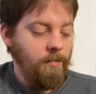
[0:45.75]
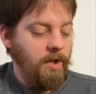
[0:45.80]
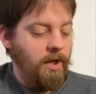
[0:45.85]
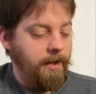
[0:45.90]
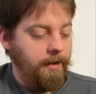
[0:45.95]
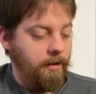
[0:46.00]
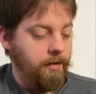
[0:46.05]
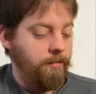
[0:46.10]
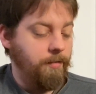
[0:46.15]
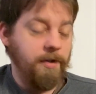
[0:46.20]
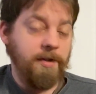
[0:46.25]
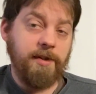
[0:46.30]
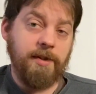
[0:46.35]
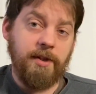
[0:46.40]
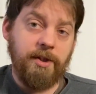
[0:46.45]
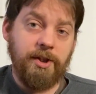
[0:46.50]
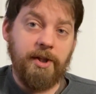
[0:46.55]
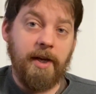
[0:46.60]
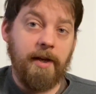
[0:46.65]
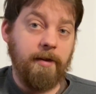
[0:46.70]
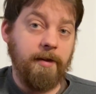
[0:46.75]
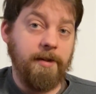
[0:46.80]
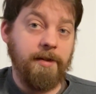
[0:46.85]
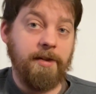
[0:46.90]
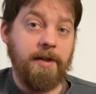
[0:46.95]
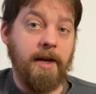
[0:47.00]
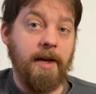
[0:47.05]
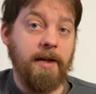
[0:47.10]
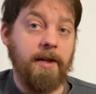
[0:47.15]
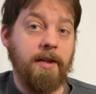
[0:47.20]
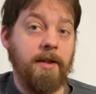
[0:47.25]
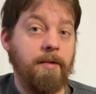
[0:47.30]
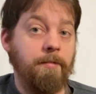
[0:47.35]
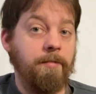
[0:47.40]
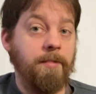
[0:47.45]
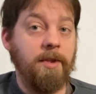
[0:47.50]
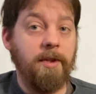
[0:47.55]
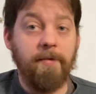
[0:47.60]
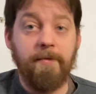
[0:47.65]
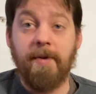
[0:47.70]
in other words, the shell is kind
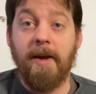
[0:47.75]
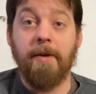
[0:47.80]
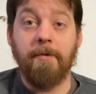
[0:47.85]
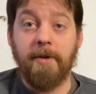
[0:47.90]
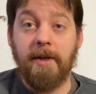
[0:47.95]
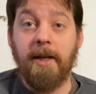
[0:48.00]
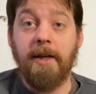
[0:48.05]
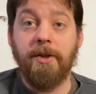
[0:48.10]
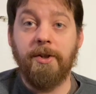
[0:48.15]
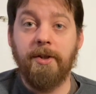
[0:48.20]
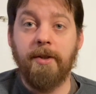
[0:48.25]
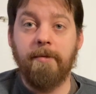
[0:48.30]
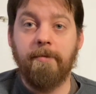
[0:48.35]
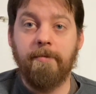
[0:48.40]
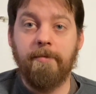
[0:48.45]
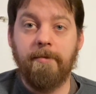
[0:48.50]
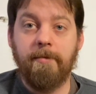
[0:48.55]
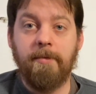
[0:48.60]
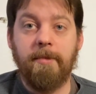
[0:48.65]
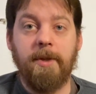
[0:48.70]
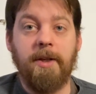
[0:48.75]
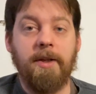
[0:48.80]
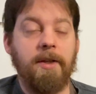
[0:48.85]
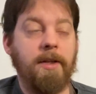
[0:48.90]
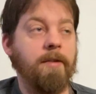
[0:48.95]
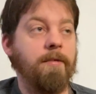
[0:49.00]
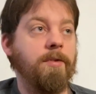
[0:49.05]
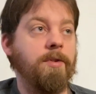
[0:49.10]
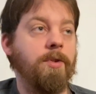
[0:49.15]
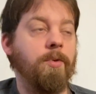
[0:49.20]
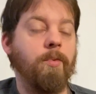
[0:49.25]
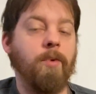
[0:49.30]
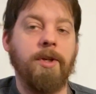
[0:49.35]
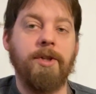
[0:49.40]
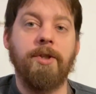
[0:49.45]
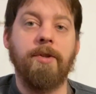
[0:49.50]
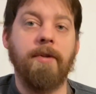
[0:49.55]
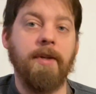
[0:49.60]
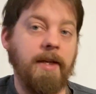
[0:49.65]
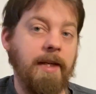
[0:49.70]
of the foundation. It gives you what
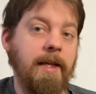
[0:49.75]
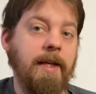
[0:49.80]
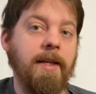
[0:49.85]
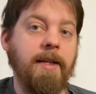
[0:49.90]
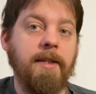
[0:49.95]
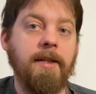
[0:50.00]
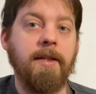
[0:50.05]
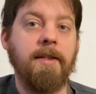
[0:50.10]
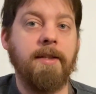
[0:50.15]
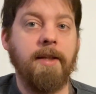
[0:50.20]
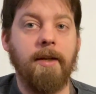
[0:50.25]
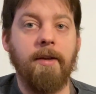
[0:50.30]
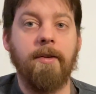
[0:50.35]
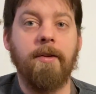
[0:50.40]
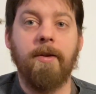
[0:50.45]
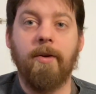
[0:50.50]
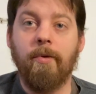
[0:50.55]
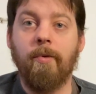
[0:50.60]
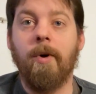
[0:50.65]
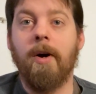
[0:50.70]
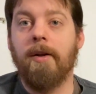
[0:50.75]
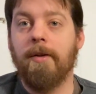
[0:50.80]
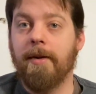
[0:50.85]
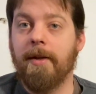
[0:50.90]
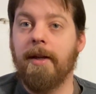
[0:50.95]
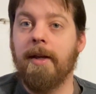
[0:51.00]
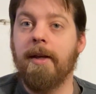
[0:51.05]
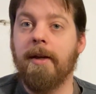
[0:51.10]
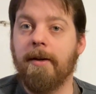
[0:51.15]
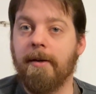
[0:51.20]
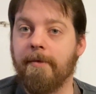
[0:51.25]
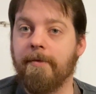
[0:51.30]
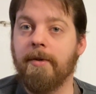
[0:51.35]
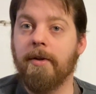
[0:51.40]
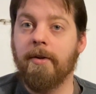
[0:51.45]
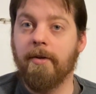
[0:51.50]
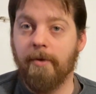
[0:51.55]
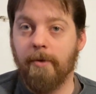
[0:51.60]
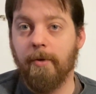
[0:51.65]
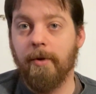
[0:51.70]
you need to tell the quality of the
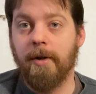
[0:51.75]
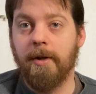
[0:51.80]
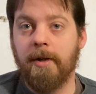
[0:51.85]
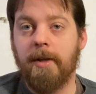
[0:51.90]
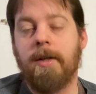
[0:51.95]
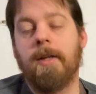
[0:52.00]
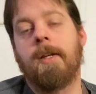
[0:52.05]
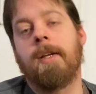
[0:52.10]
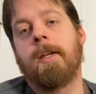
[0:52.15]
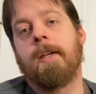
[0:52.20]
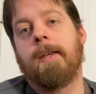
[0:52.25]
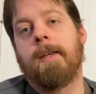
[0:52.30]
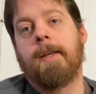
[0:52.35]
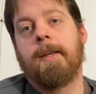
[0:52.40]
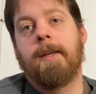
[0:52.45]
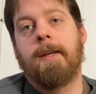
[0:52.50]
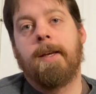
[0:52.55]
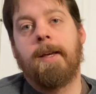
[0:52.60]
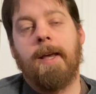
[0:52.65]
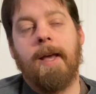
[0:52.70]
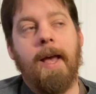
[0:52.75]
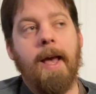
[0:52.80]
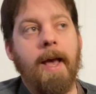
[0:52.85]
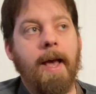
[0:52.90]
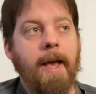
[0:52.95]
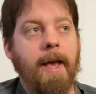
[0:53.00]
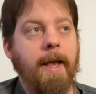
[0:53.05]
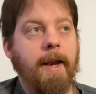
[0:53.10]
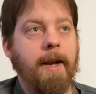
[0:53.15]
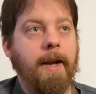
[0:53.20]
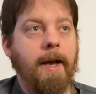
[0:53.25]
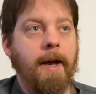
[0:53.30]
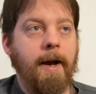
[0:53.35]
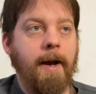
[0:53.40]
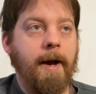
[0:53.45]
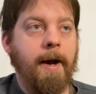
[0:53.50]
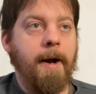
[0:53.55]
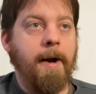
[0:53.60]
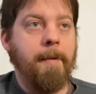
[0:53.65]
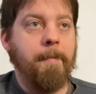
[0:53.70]
chord. And
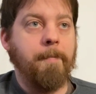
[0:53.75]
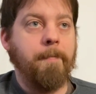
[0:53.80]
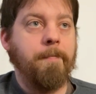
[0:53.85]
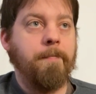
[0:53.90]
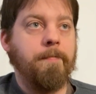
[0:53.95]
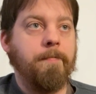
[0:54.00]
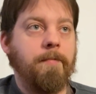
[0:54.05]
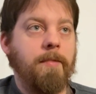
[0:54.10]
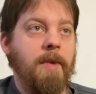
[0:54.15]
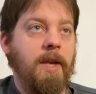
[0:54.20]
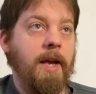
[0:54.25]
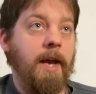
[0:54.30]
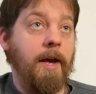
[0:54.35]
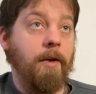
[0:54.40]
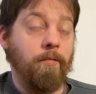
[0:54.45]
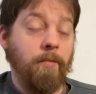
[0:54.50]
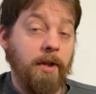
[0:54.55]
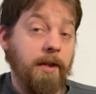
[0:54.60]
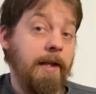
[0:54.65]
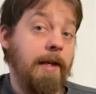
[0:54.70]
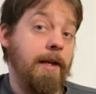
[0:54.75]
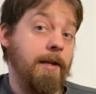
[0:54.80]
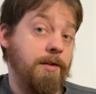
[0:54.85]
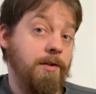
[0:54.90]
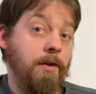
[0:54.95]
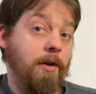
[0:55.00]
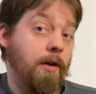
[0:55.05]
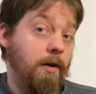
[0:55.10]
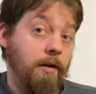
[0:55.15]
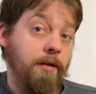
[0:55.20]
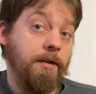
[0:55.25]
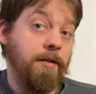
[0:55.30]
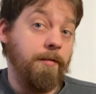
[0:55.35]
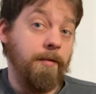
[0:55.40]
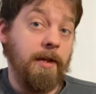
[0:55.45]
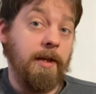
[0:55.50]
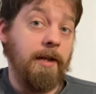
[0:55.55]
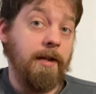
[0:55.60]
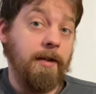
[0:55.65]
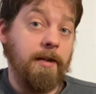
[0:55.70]
really, it's all you
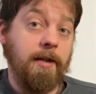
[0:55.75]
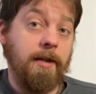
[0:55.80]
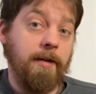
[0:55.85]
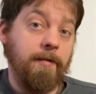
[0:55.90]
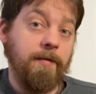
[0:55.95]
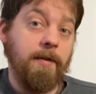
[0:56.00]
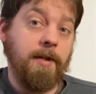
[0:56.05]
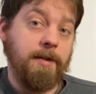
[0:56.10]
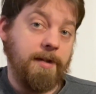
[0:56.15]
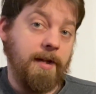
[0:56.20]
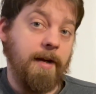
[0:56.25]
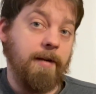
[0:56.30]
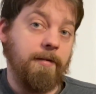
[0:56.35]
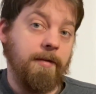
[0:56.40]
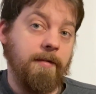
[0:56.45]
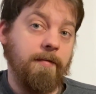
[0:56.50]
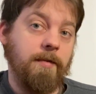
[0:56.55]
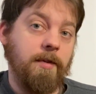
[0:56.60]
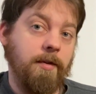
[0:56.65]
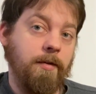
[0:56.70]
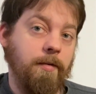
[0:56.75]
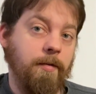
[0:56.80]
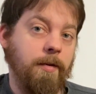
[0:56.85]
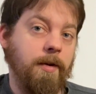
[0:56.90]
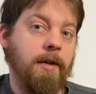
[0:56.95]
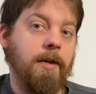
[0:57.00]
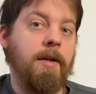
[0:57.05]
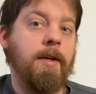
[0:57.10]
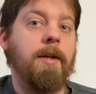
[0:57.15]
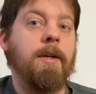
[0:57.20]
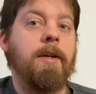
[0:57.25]
need to give the sound of the chord.